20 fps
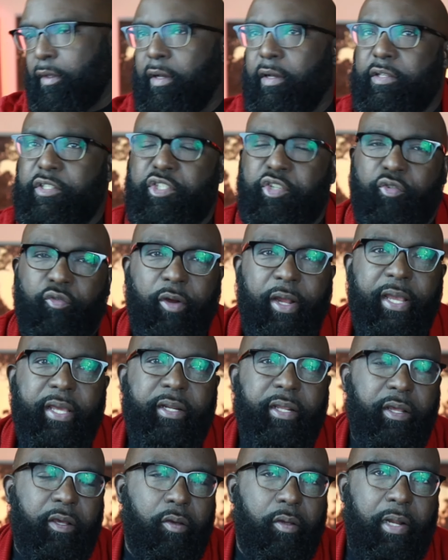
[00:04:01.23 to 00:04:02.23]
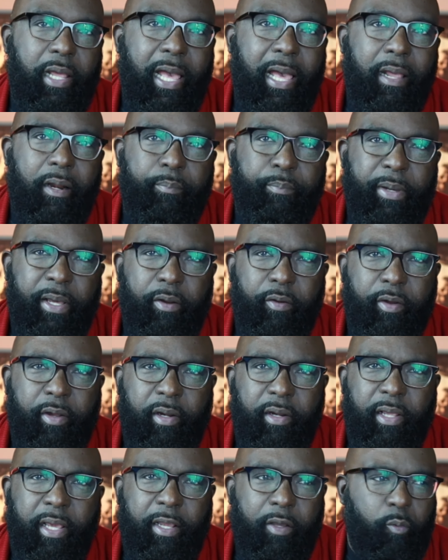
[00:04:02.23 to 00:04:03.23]
training on how to better
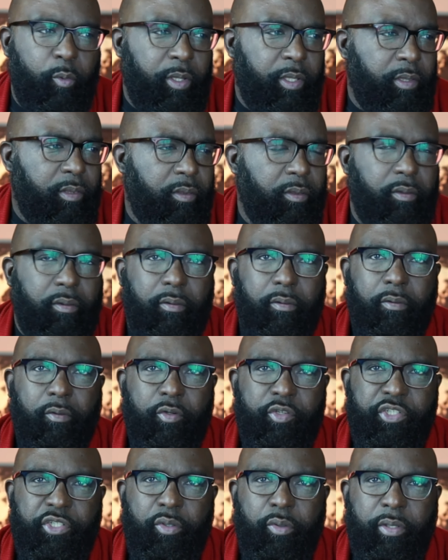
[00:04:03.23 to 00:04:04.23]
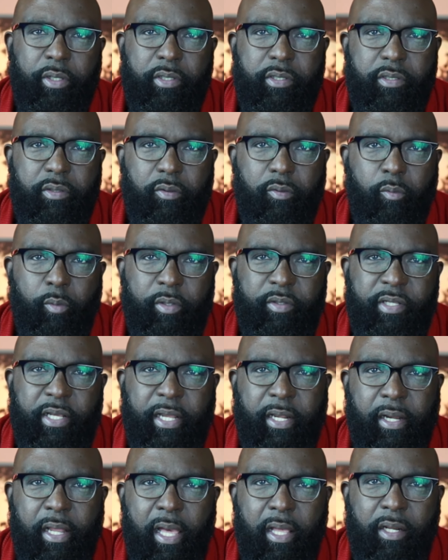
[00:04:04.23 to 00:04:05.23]
connect with your students with
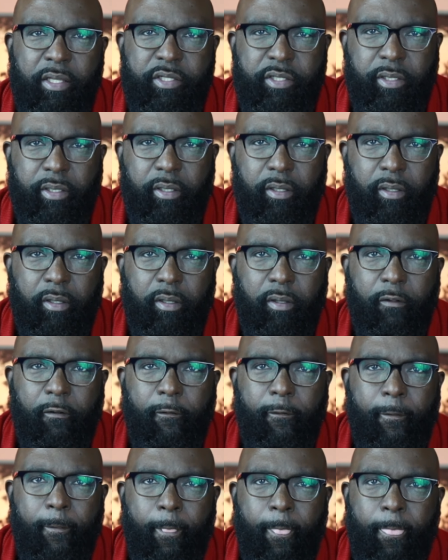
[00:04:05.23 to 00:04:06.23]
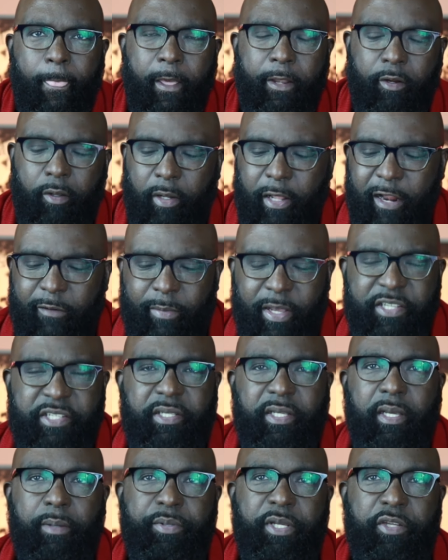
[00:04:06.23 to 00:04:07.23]
technology? I know a lot of my
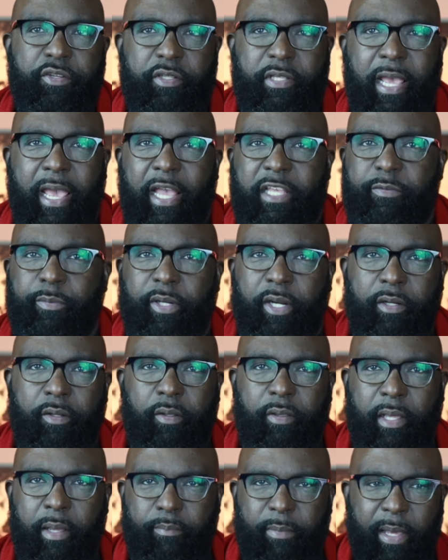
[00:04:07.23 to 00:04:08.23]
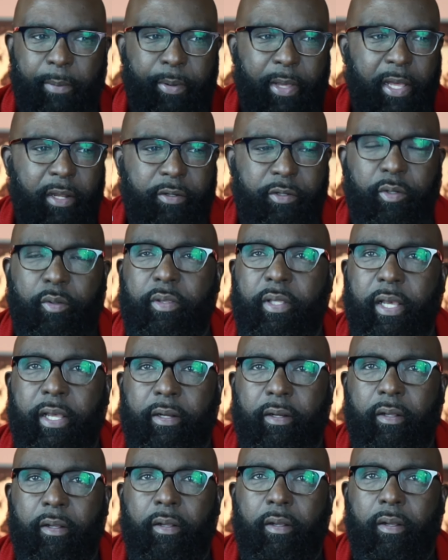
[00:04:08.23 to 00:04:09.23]
STEM teachers ask me to do that. Maybe I'll do that.
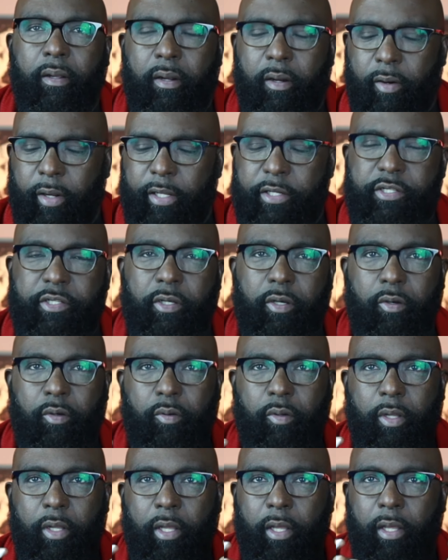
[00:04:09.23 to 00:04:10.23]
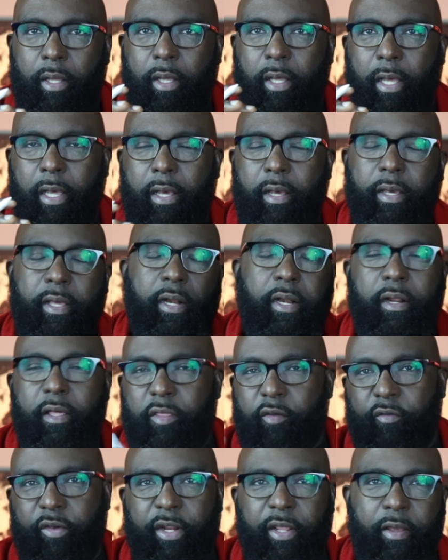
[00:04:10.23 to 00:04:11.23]
All right. So in
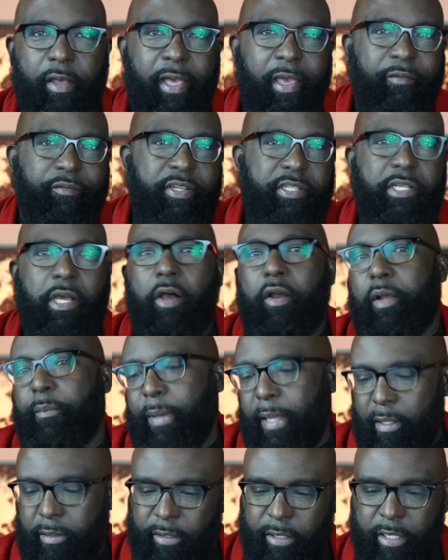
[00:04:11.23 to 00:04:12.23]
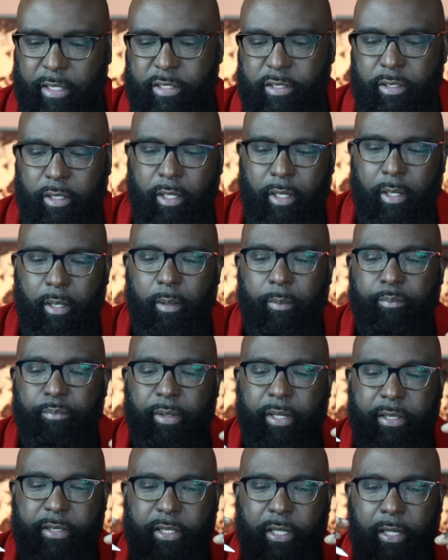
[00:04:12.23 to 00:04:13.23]
another video, I even talk about this.
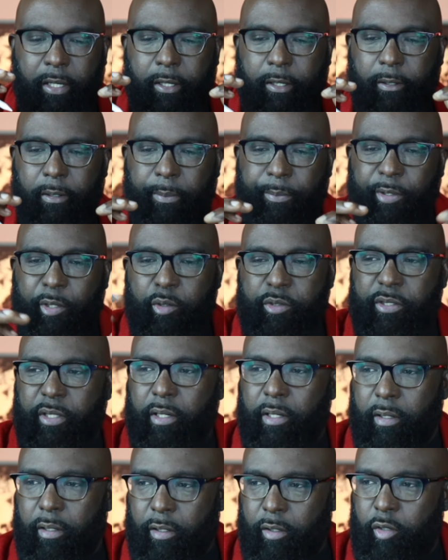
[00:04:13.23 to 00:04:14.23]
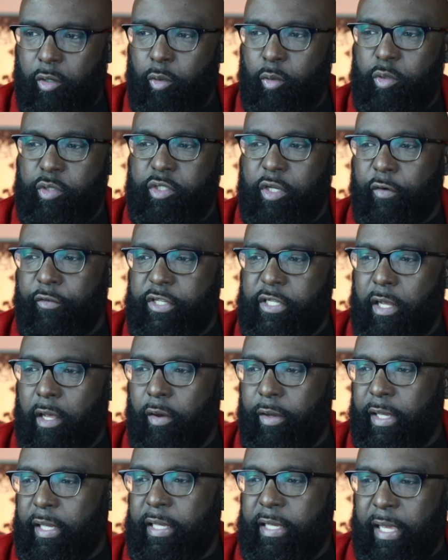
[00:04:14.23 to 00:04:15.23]
But I'm using a cool service
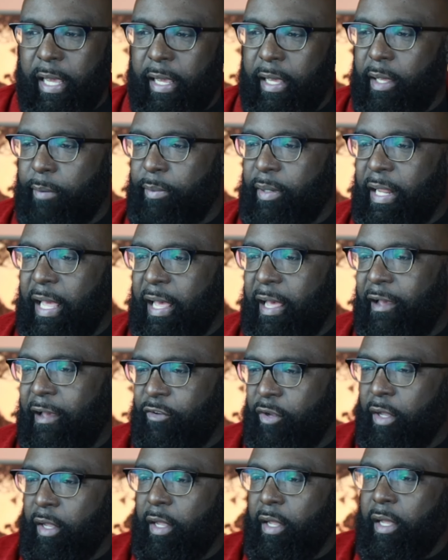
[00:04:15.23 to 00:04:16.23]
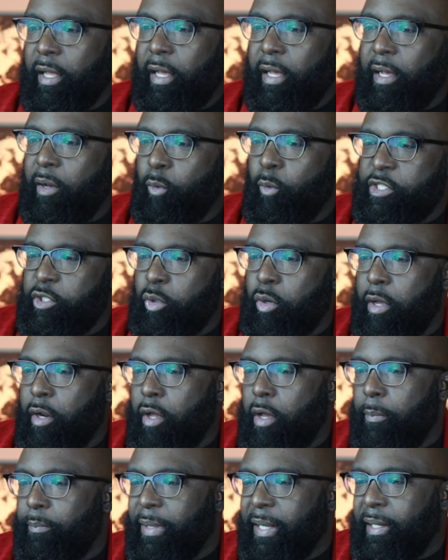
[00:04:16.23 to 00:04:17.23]
called eCam Live. What's going
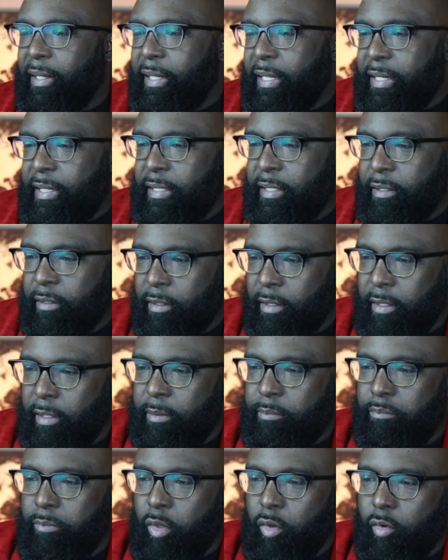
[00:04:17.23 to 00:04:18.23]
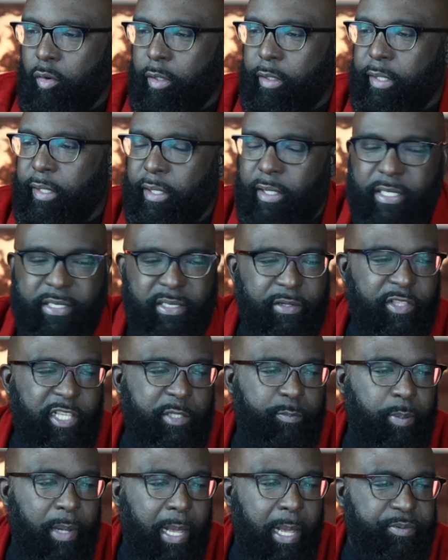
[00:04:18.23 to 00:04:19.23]
on, Melinda? Good morning. Let's see if
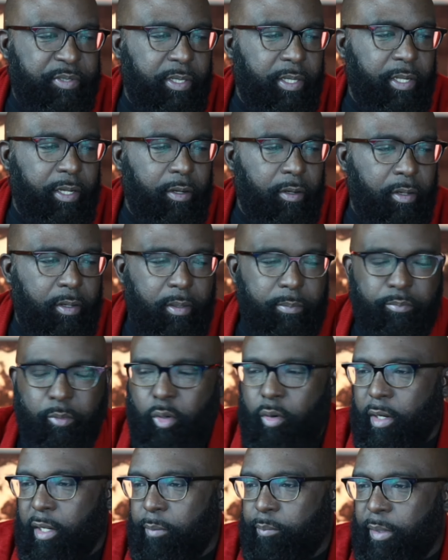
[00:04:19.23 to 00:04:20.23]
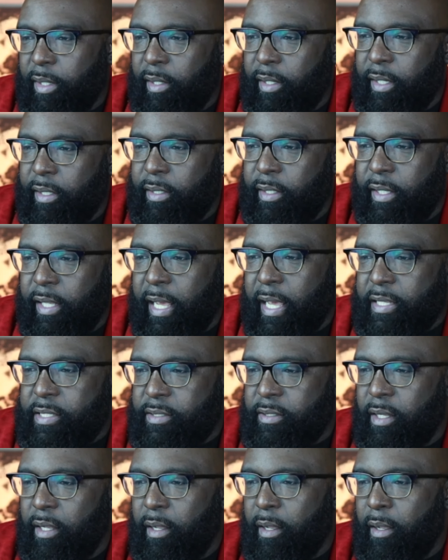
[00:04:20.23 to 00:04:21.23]
this pops in here. Good morning, Melinda.
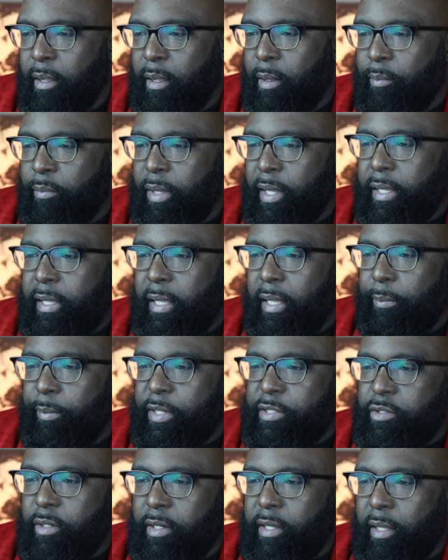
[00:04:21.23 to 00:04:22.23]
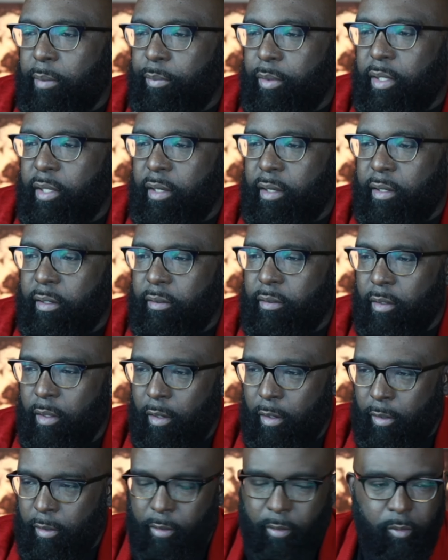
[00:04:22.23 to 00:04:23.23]
Yes, my comments are coming in.
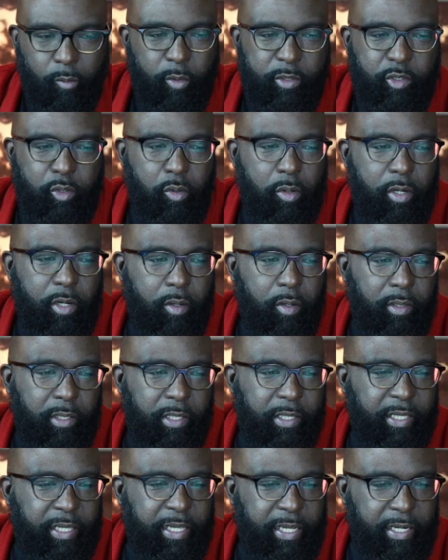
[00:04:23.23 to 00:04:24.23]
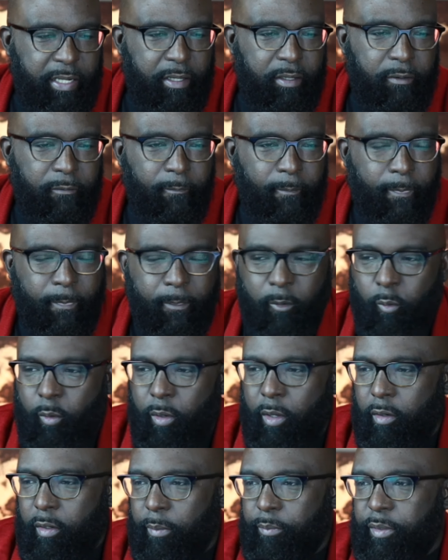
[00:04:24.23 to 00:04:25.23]
What's going on, Lakita?
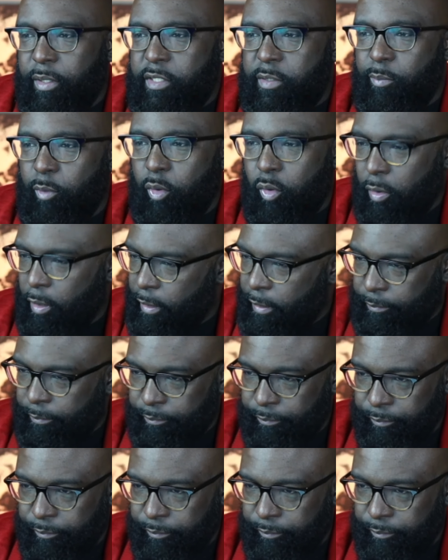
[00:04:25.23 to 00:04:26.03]
Welcome this morning.